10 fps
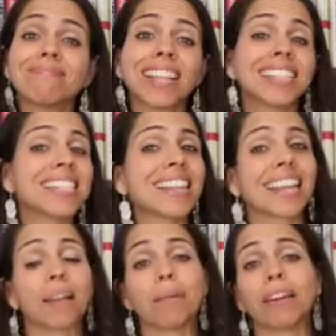that's the
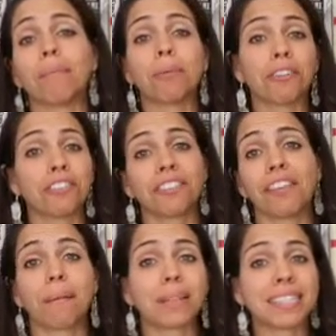thing about imperfect
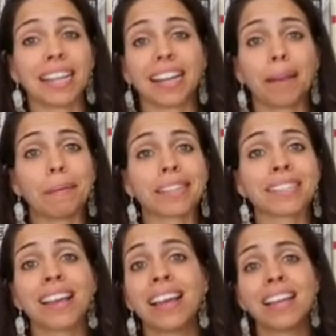family
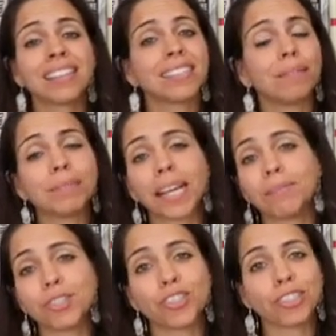dynamics.
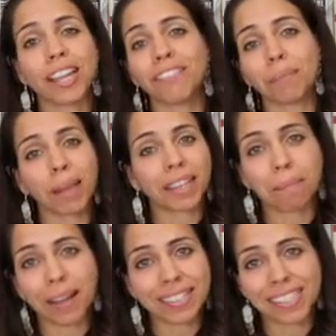Sometimes you just have to make
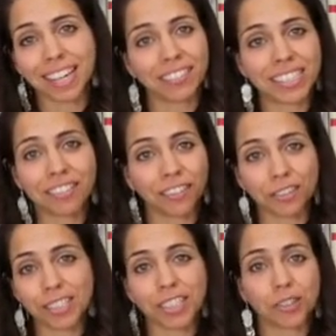the best out of a
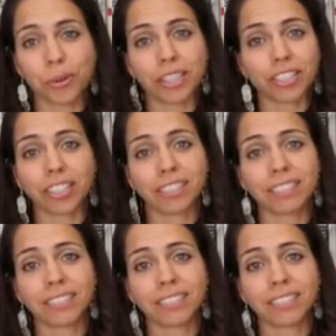difficult situation.